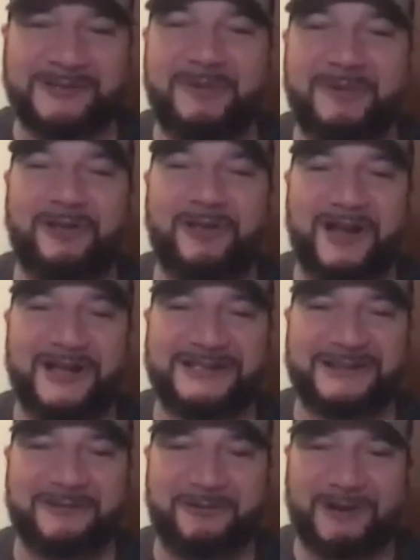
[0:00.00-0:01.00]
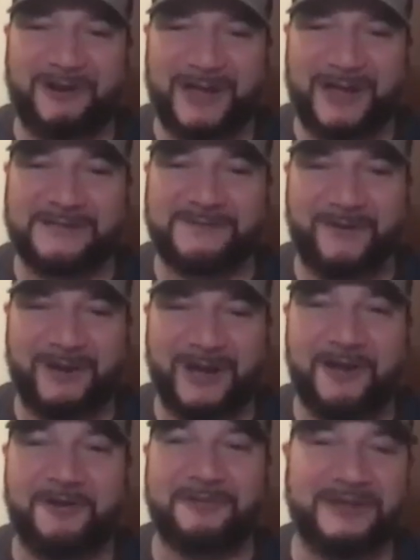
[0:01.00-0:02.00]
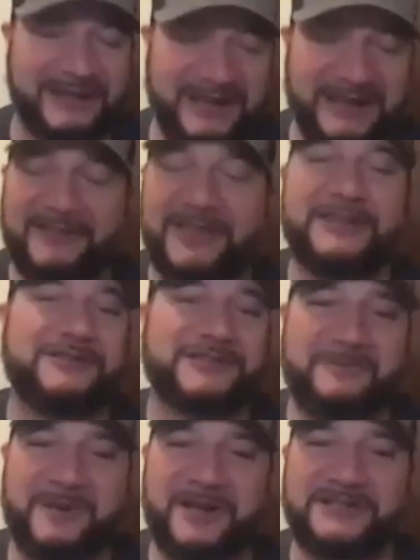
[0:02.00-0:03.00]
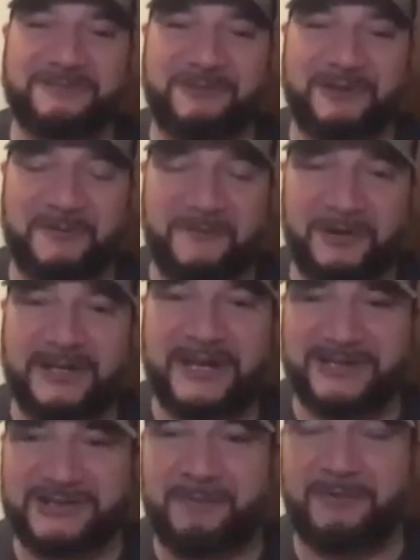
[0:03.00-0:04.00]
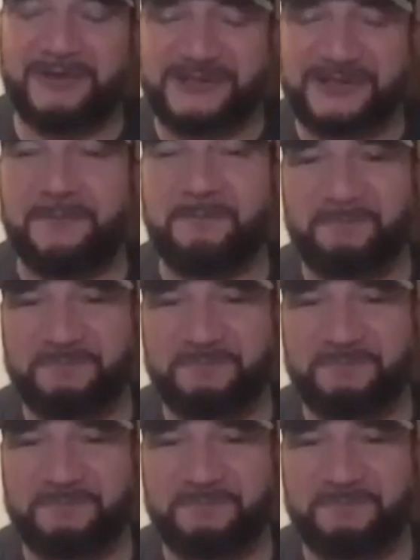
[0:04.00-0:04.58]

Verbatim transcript: Bear Lawson, North Carolina's very own. Thank you so much, and we look forward to catching up with you soon.